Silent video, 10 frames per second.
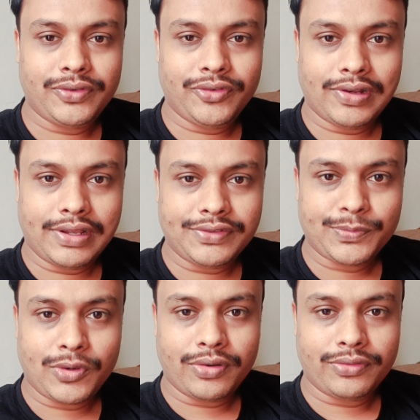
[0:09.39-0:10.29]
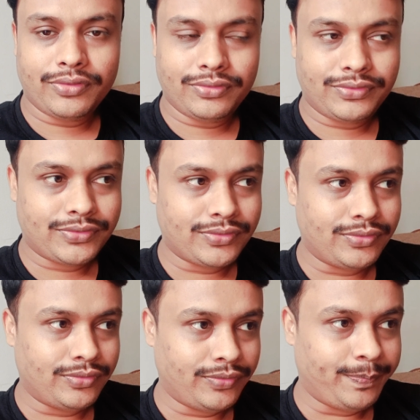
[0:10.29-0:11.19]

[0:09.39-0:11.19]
utilized for those to